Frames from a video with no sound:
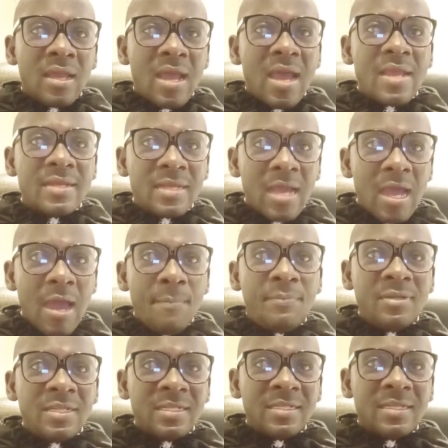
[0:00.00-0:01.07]
and
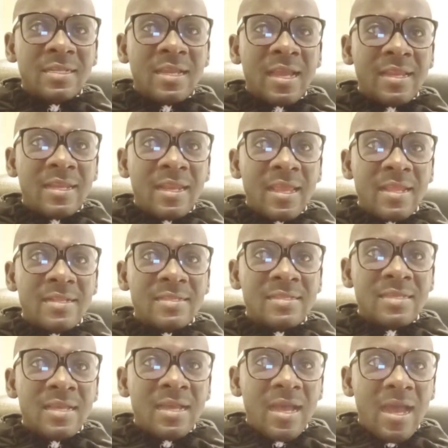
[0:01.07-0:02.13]
updated
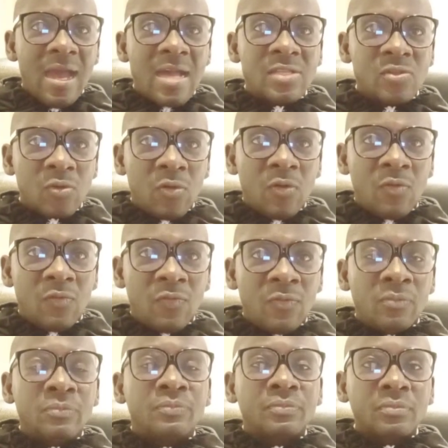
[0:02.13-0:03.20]
guidelines as
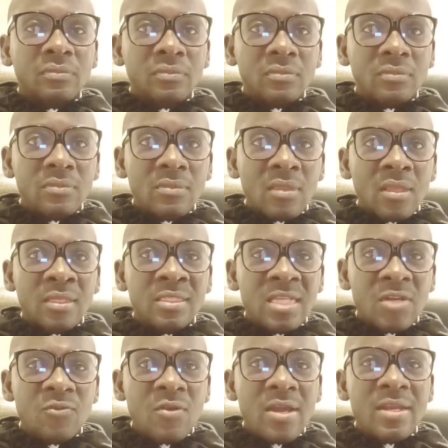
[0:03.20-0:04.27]
of
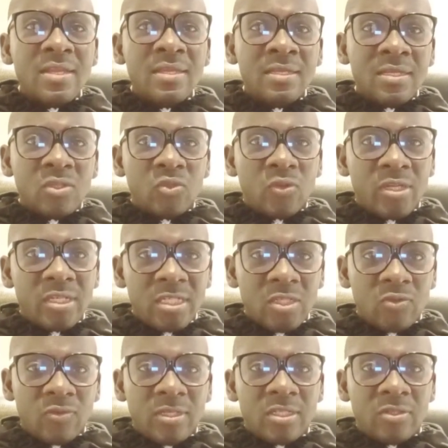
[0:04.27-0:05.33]
January
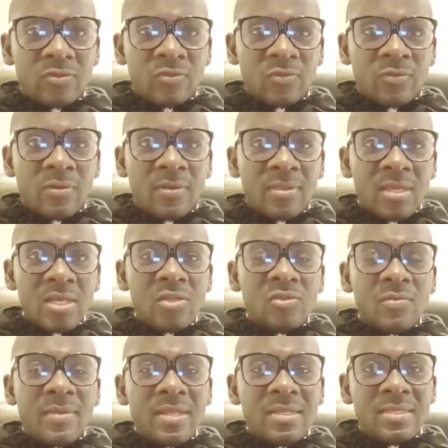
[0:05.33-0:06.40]
2022. Thank you
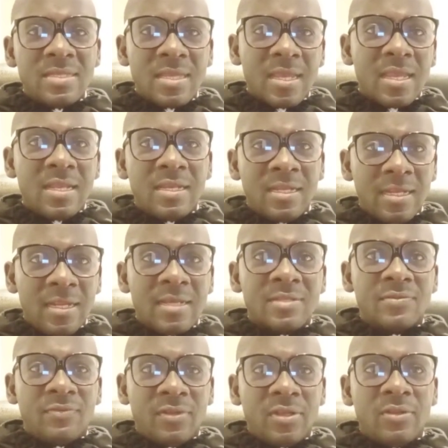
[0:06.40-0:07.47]
so much. See you again in the
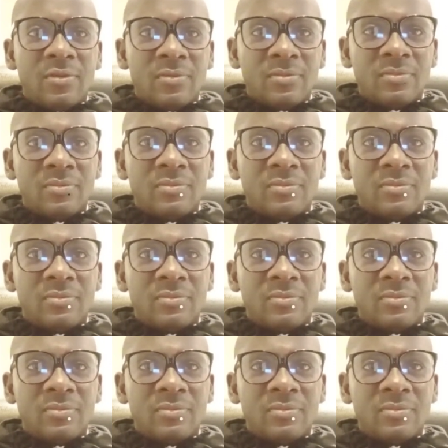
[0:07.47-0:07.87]
next video.